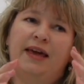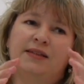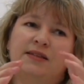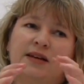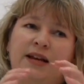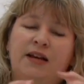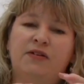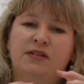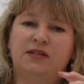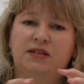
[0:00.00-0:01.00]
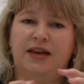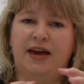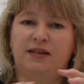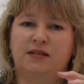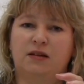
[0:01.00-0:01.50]
it's the clearest
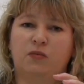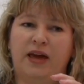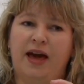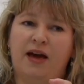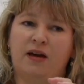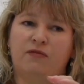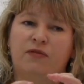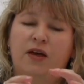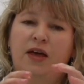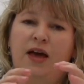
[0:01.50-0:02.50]
indicator we have